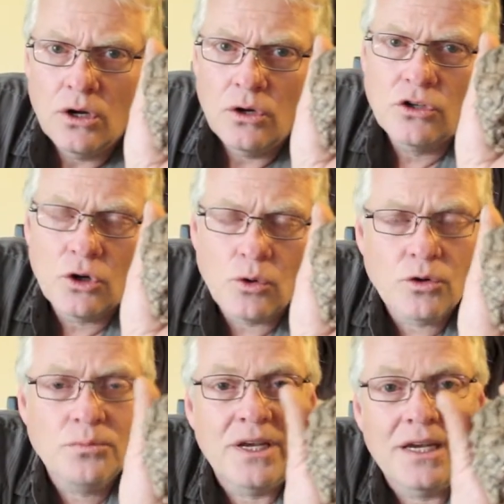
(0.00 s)
who
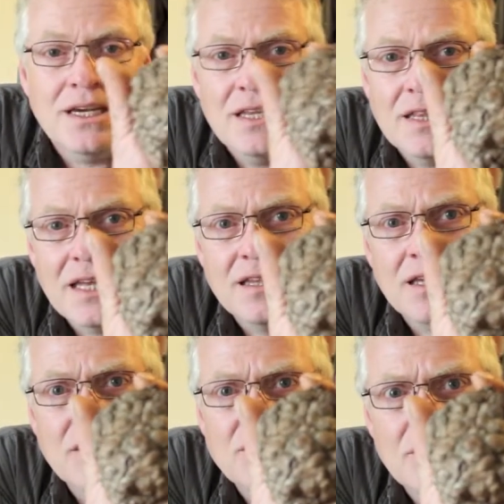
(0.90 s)
told me
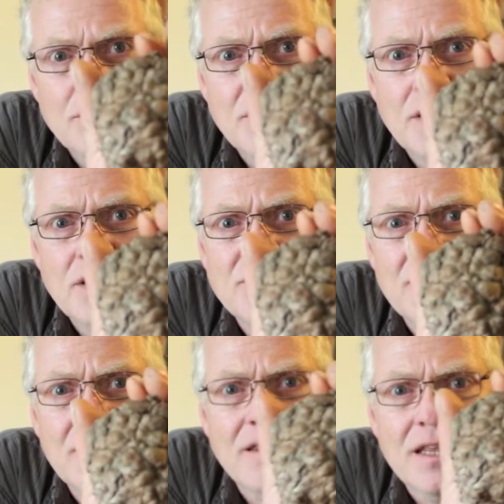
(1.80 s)
that somebody
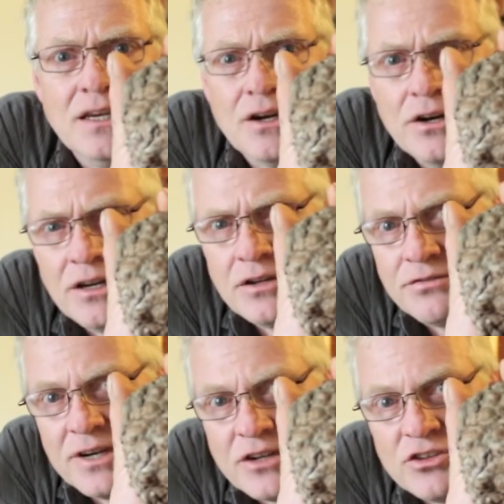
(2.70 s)
said they are not
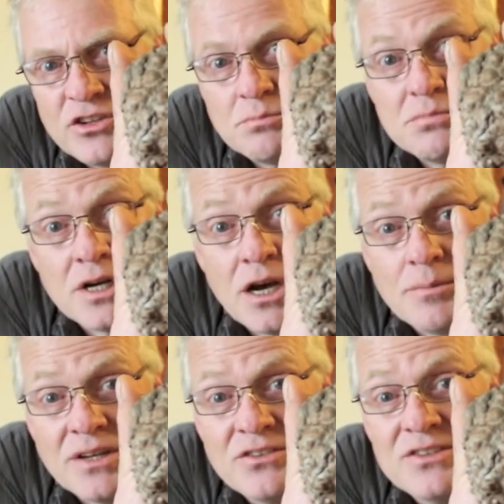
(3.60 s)
infectious, but I'm
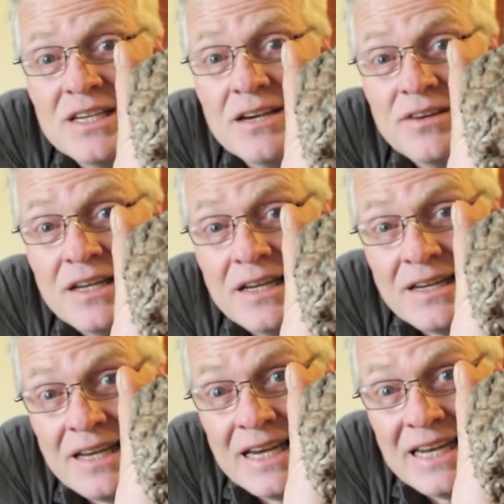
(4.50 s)
not seeing
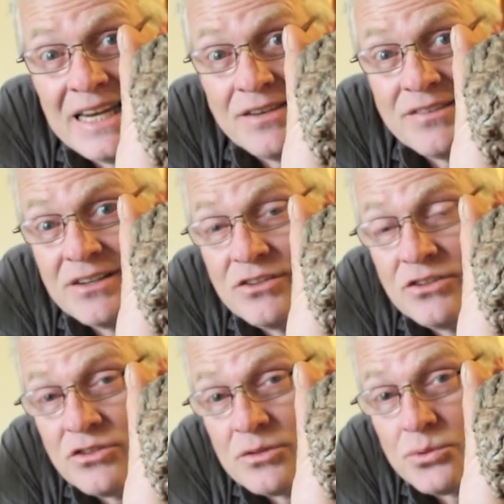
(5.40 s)
any evidence
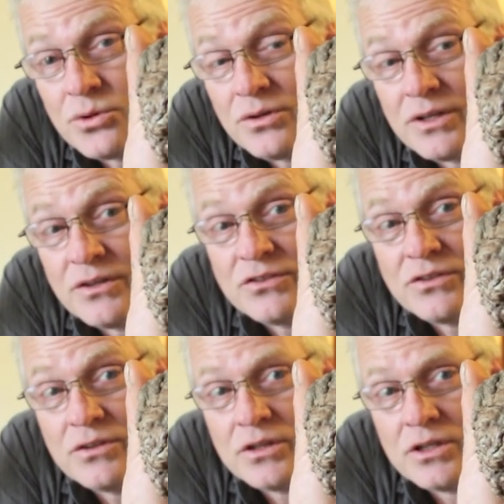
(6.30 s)
to support
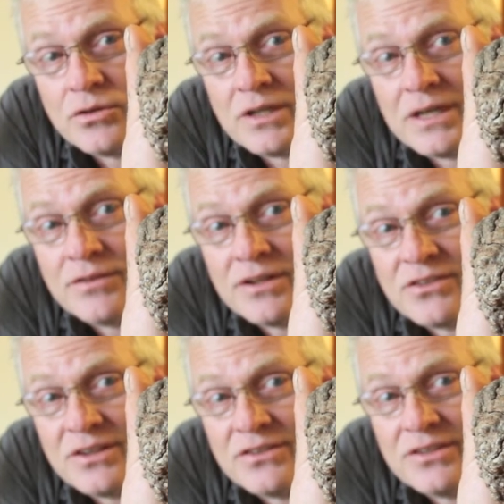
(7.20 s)
this. The only
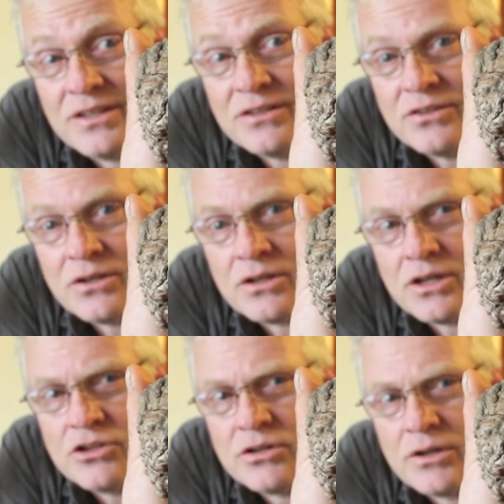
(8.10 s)
evidence I see is to the
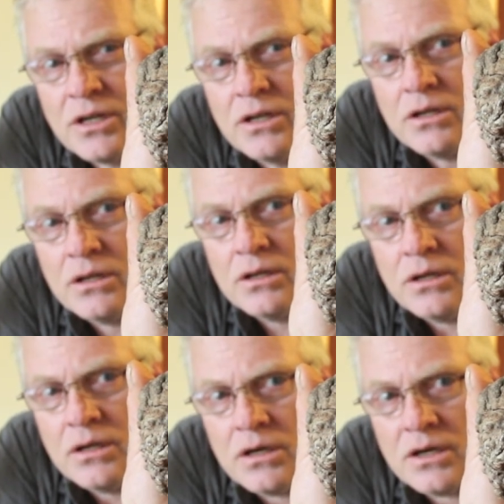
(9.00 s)
contrary.
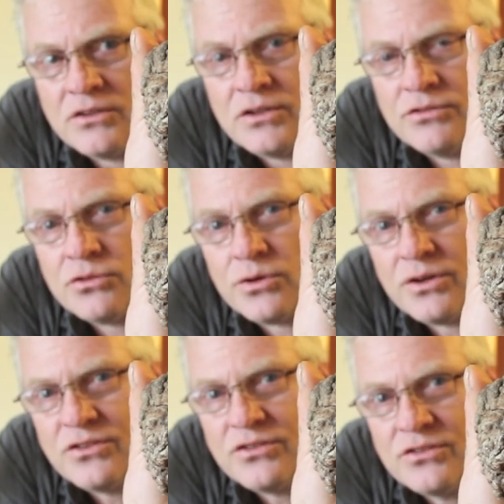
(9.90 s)
I see
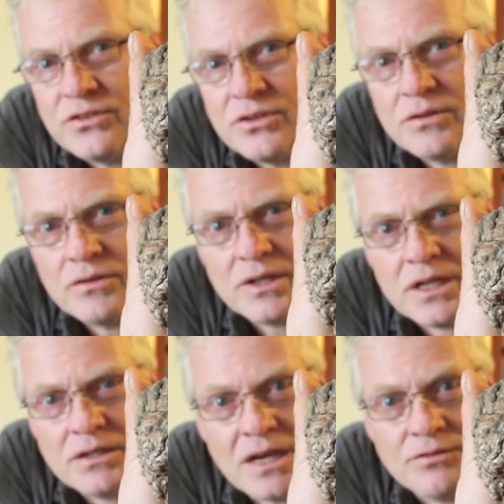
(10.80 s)
forests
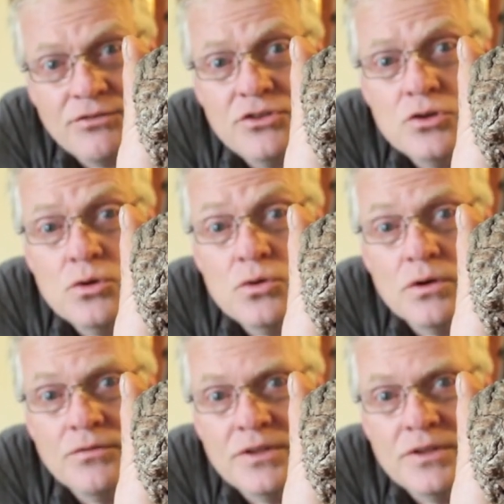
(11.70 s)
that have few of